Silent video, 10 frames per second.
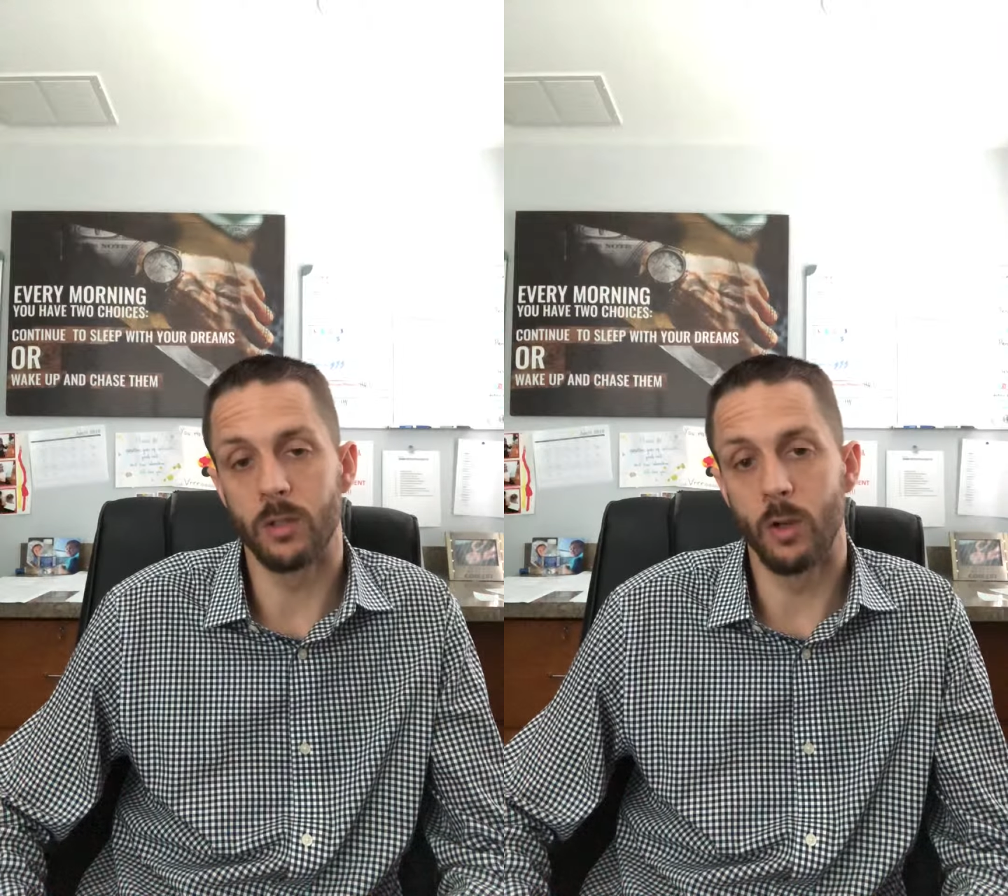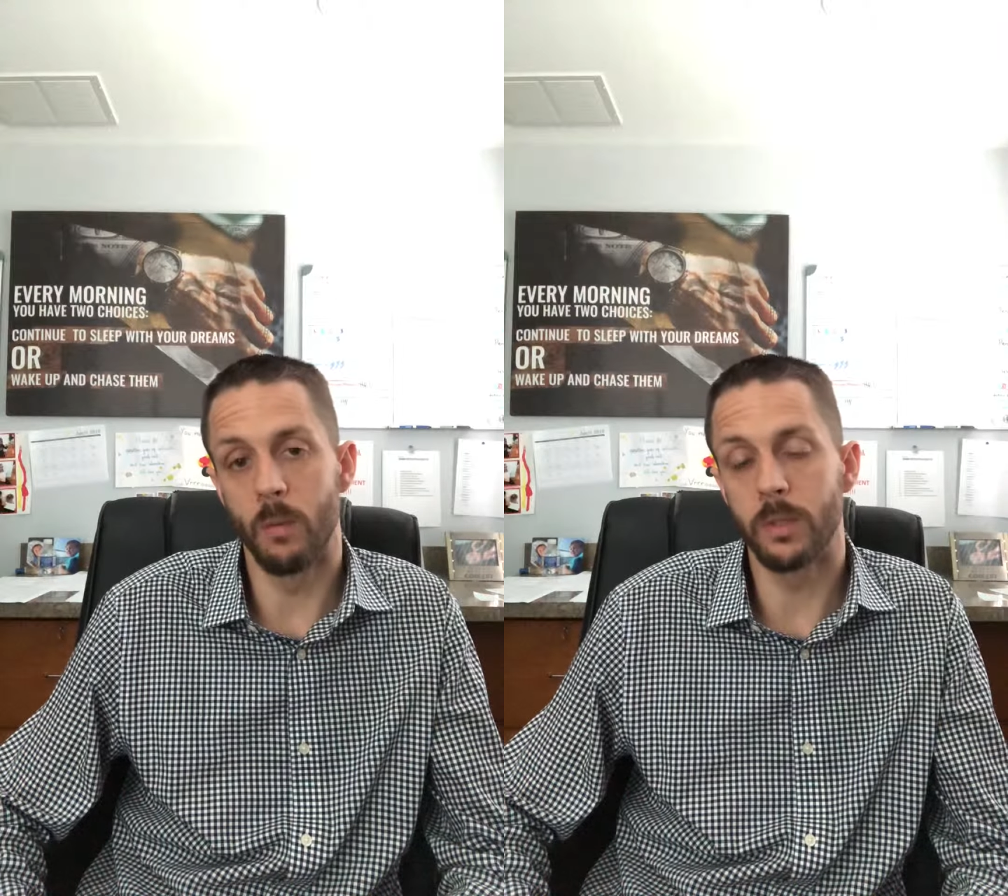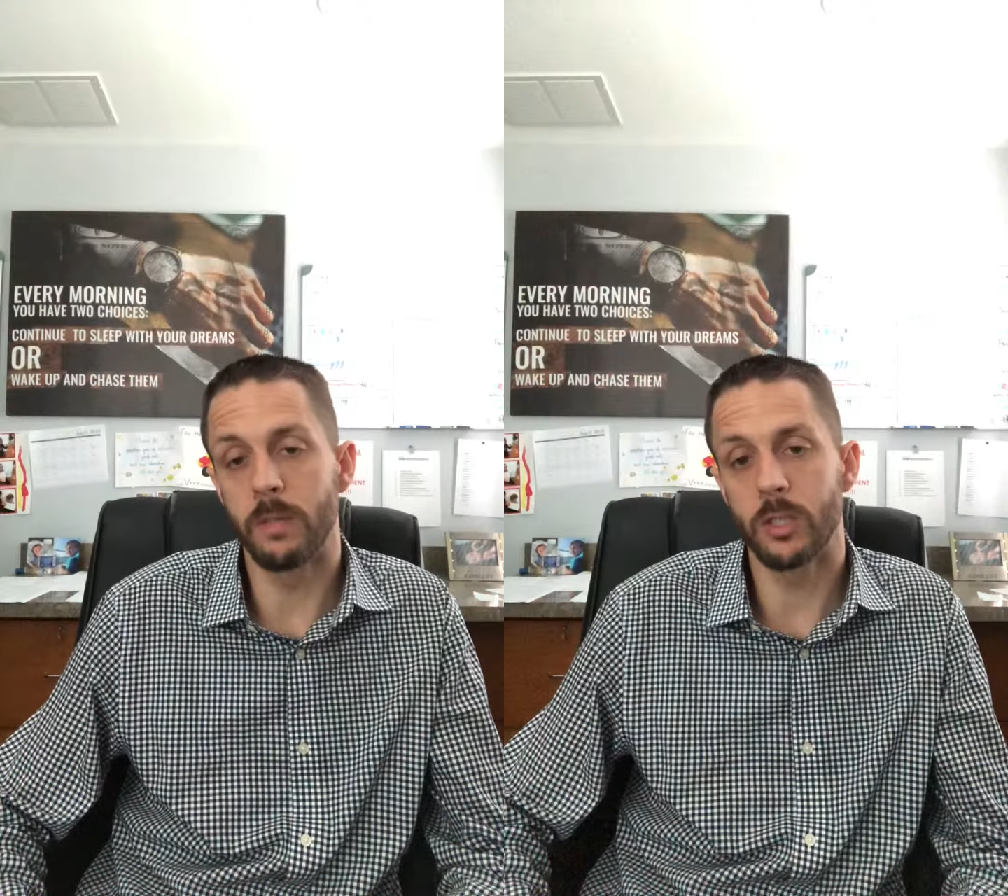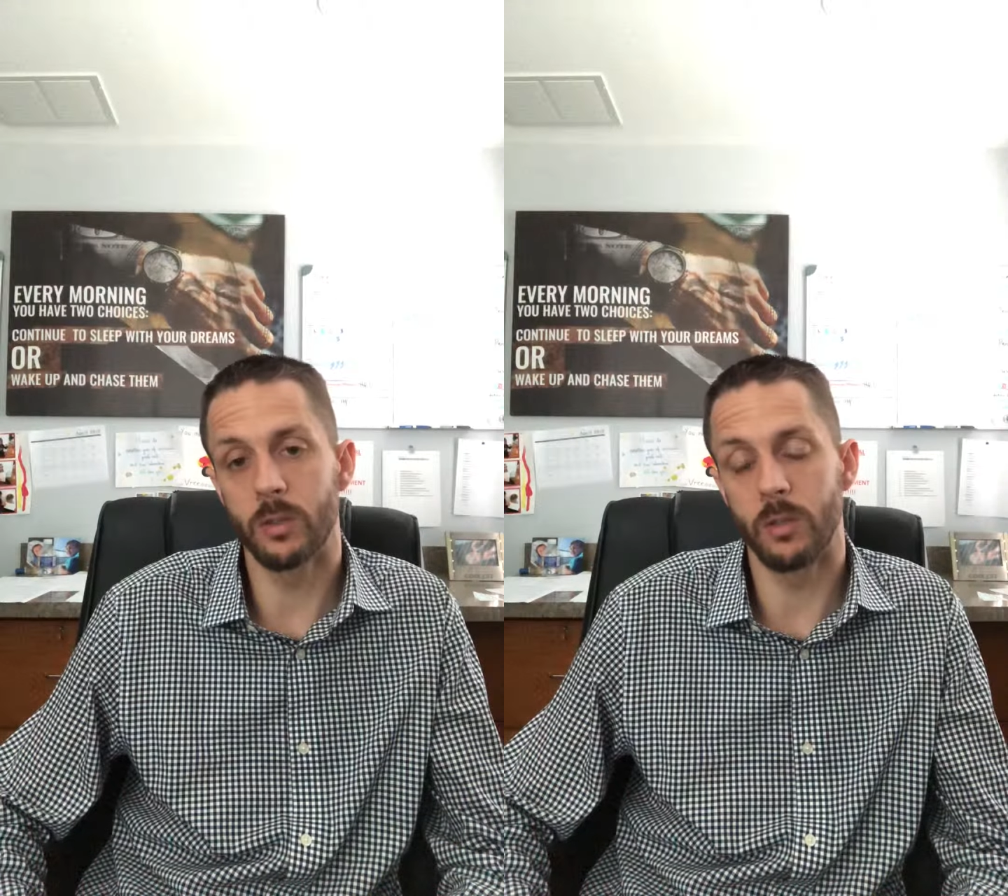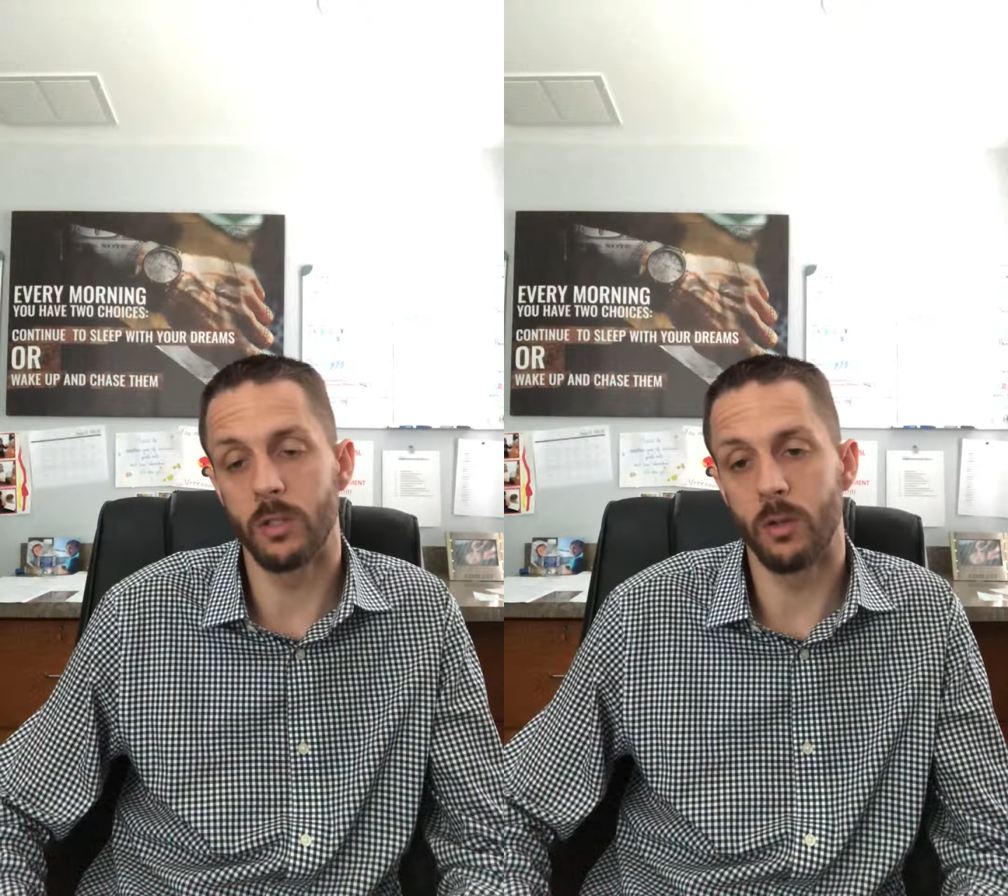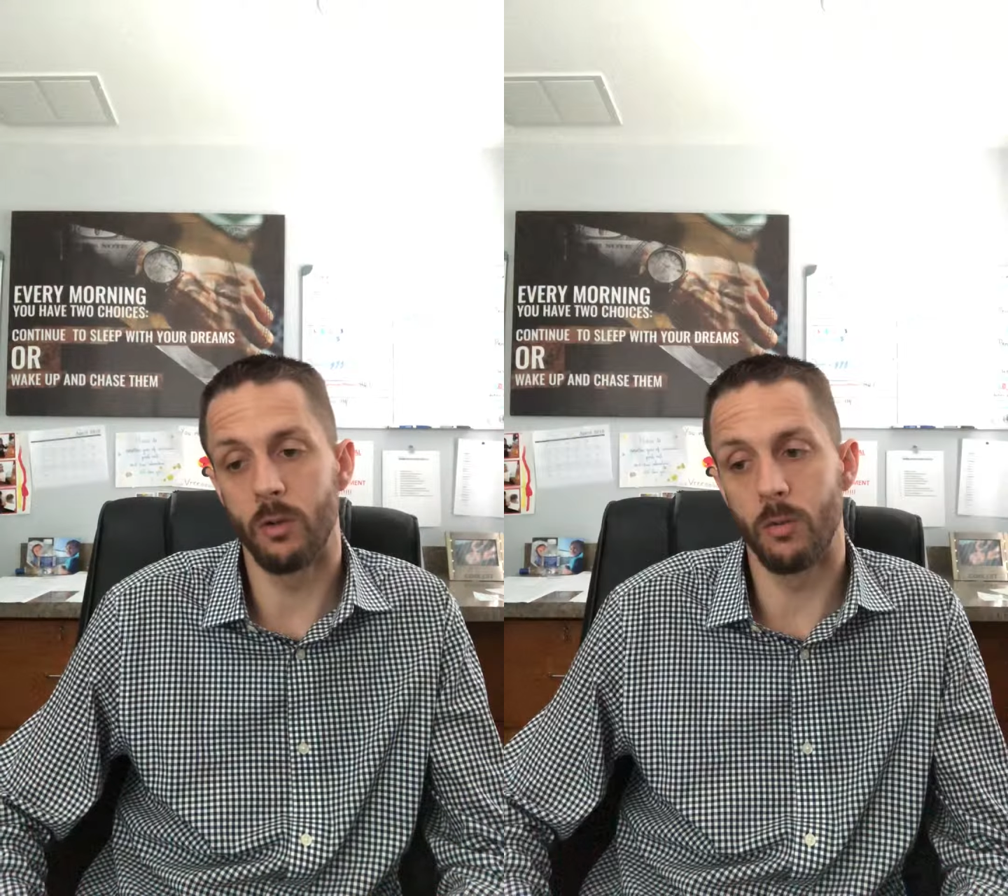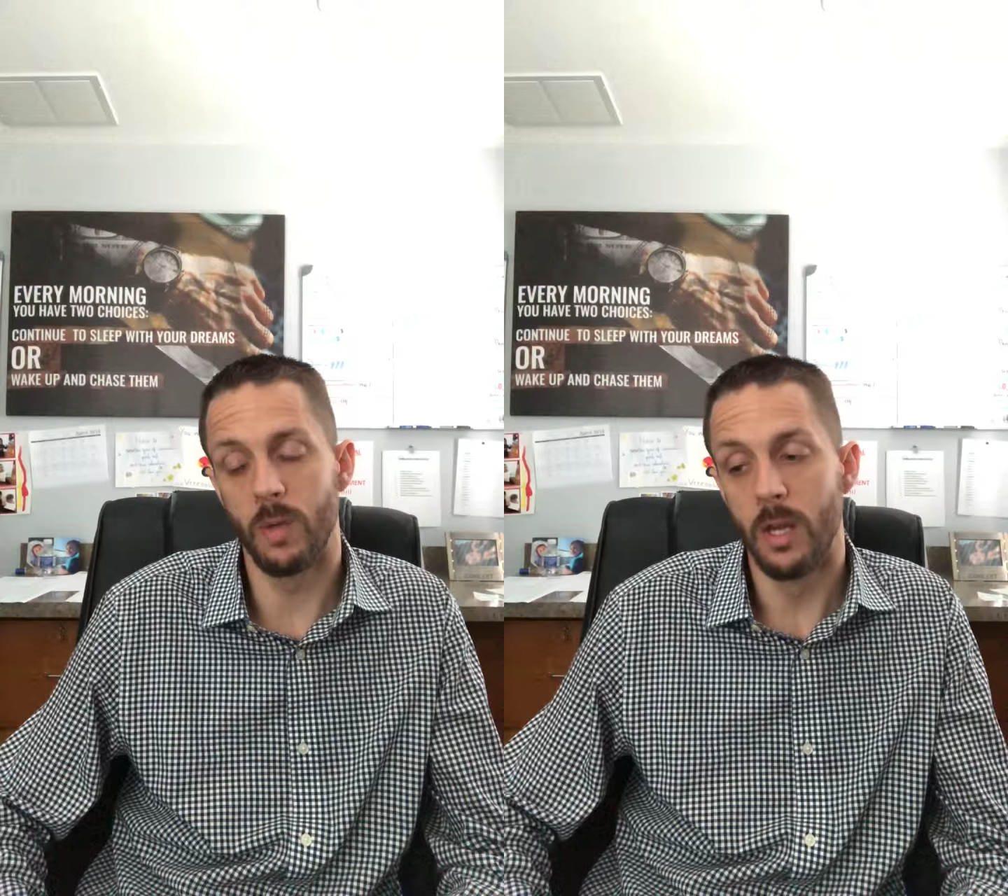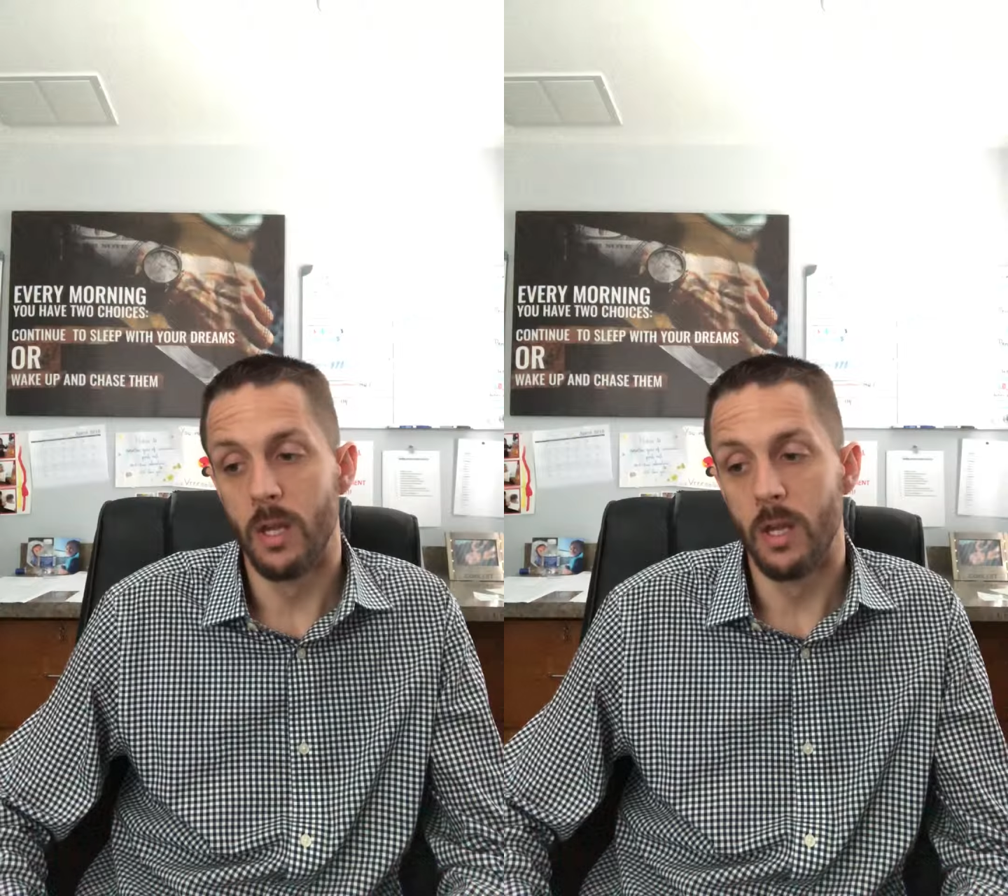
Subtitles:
home to make sure that your home